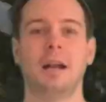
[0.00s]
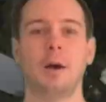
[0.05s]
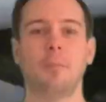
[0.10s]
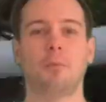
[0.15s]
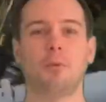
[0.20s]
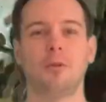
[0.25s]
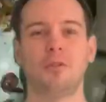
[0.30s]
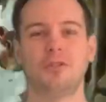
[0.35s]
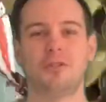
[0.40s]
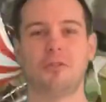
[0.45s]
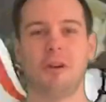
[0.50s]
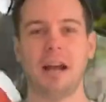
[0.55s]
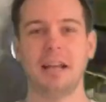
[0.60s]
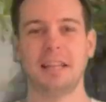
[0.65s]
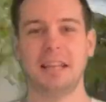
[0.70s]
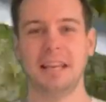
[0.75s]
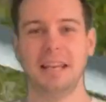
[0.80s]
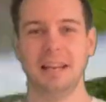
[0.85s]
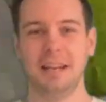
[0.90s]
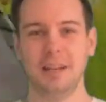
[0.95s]
upwards right
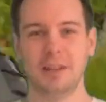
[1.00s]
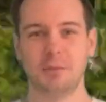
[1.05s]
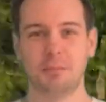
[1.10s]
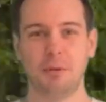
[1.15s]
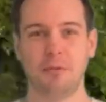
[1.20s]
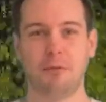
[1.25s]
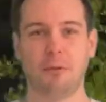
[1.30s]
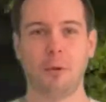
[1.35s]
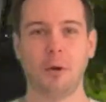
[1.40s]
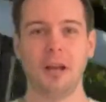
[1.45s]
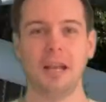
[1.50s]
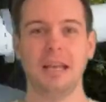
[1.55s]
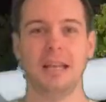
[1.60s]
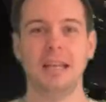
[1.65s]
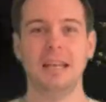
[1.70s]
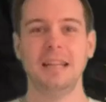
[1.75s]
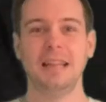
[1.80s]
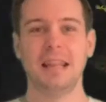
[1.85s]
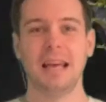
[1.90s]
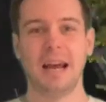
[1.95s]
helix before
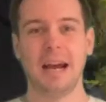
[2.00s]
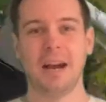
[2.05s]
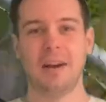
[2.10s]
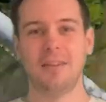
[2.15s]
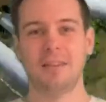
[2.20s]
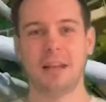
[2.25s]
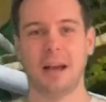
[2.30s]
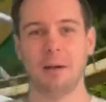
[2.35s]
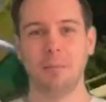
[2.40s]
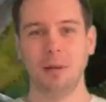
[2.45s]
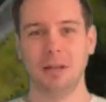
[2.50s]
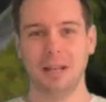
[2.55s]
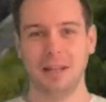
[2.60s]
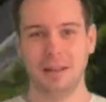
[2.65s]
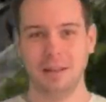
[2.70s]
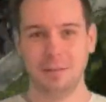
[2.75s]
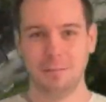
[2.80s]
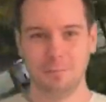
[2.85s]
hitting the airtime hill.